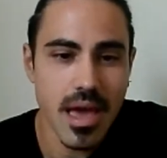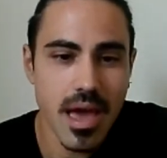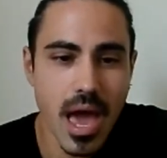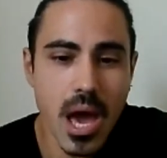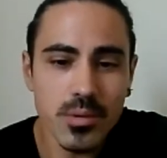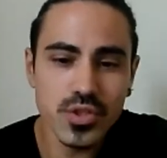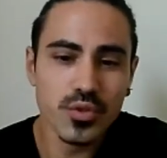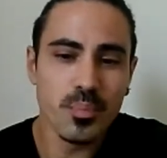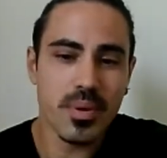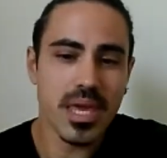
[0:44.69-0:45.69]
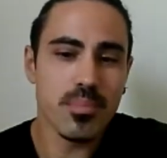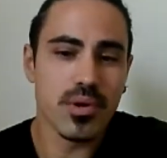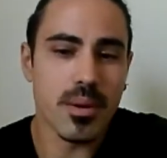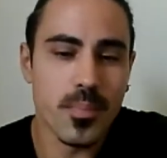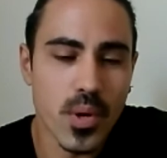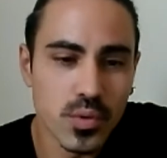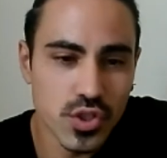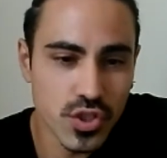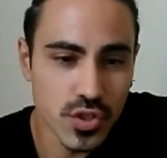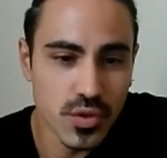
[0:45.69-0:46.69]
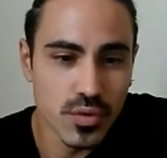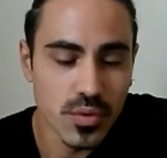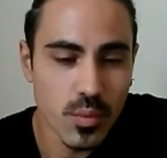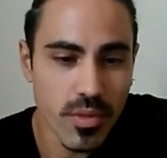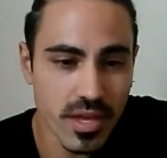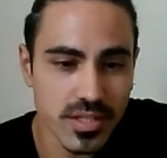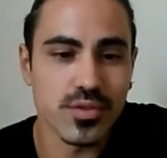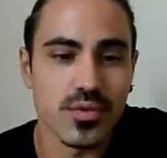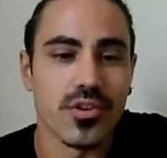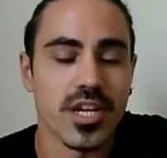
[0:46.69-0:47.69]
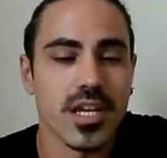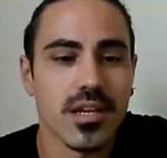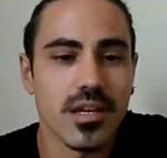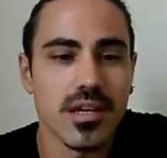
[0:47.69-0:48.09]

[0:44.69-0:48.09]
how should people approach you with a story?